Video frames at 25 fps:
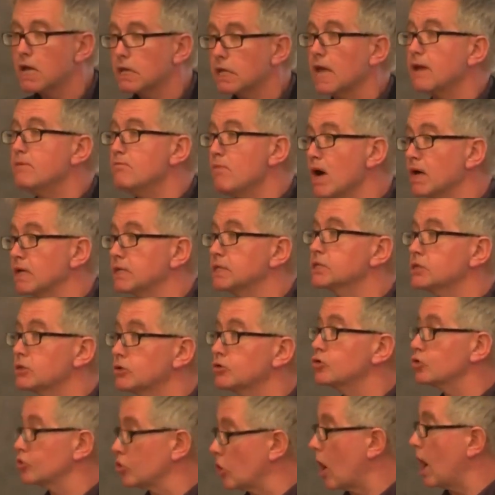they
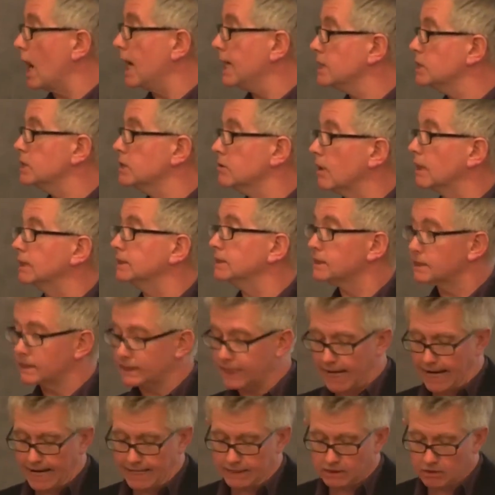must try to
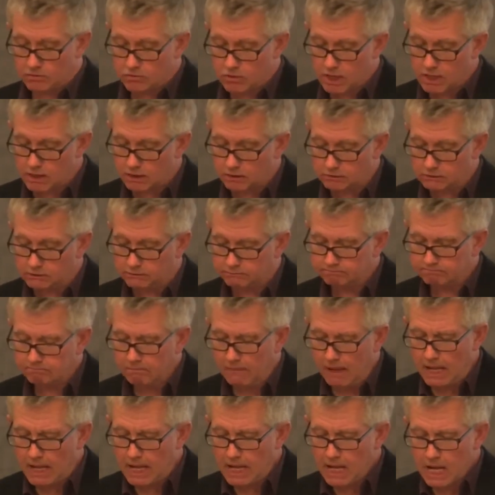understand the world.
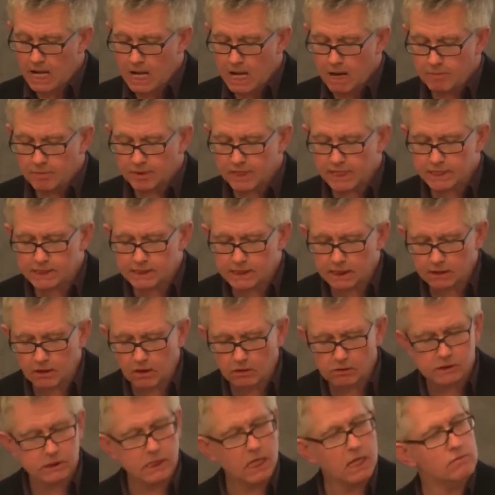But it's the
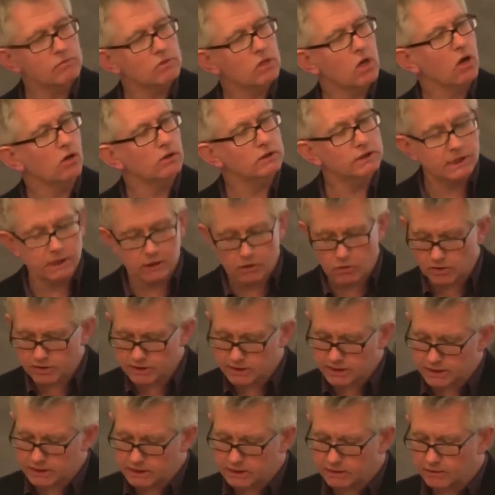long-term
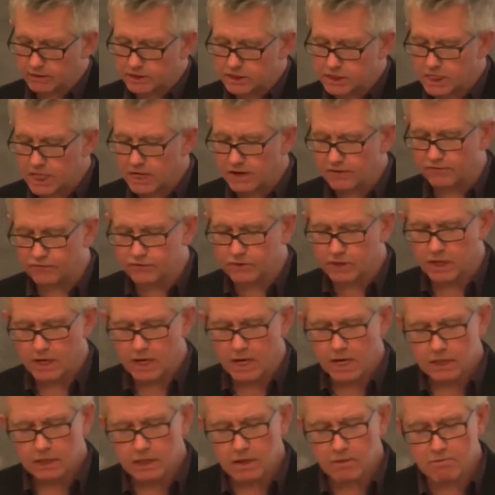consequences of the shift
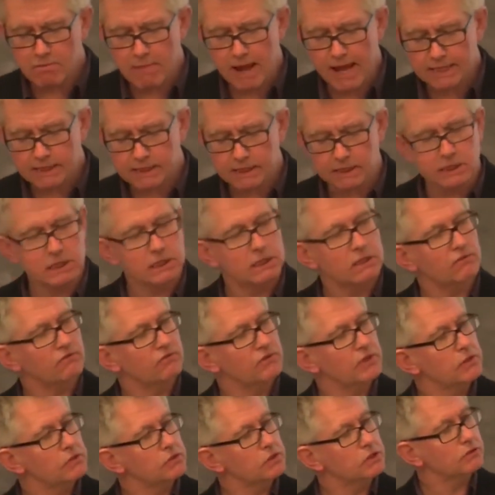that matter to the
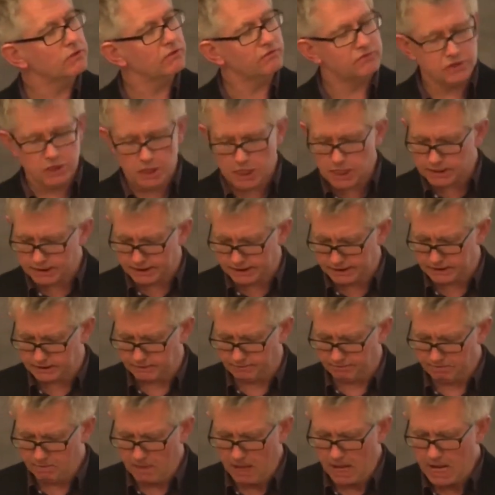future of
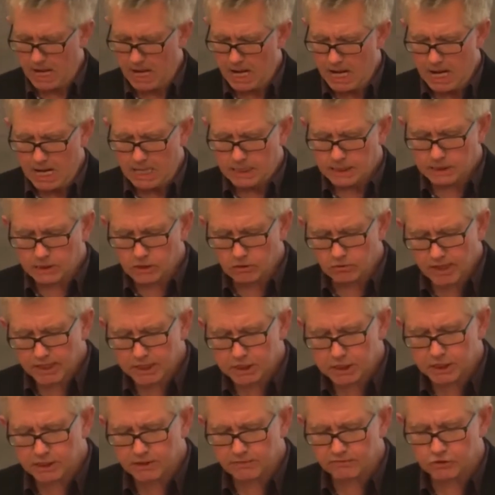journalism. The
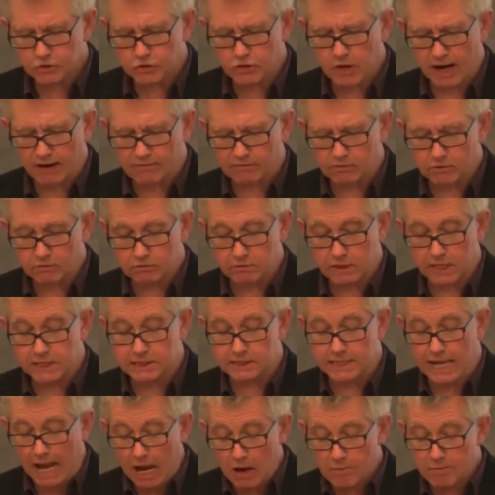direction of travel is
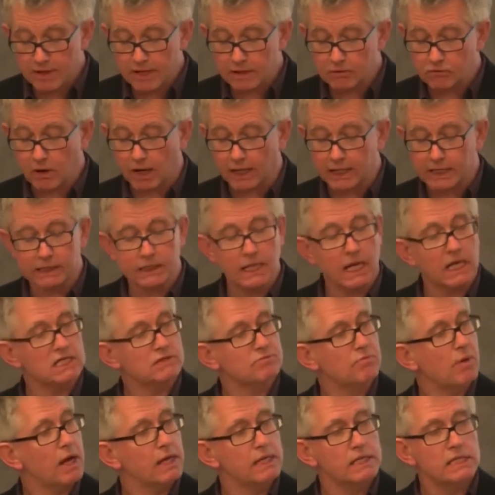now being
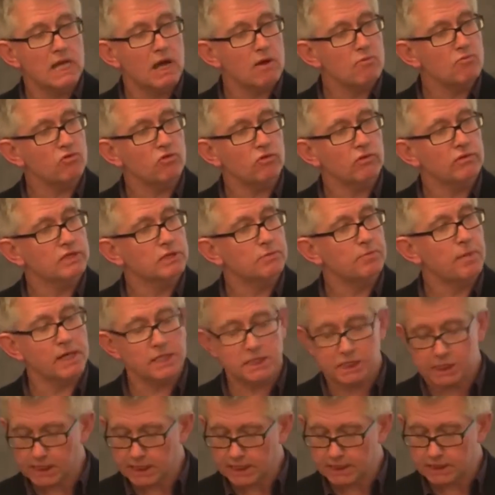recognized by a number of
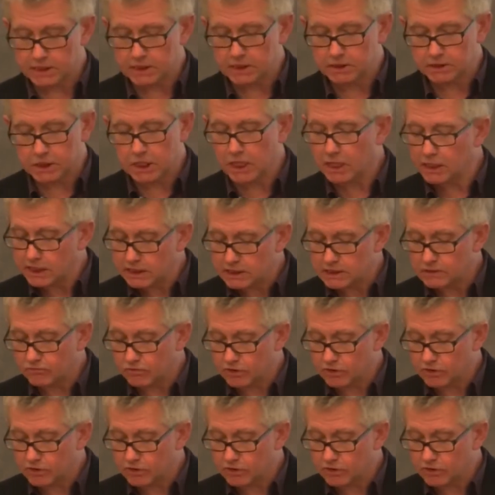specialist journalism